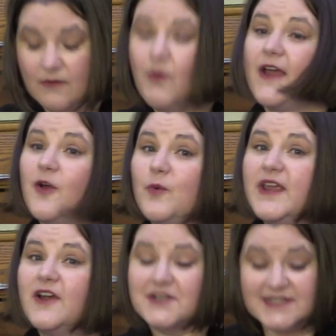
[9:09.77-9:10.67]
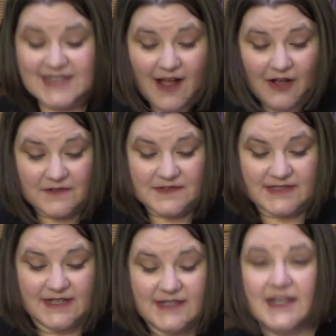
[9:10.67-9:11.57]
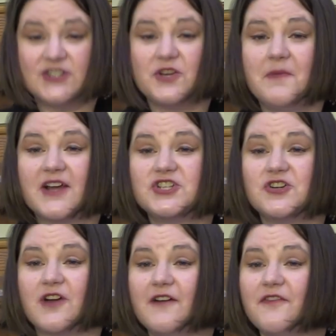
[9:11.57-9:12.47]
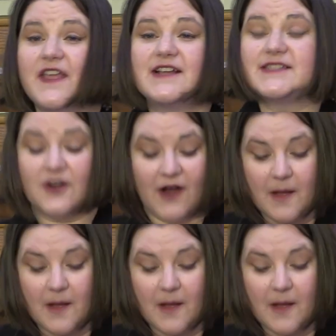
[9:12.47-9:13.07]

Why are we ourselves such a mixture of things that are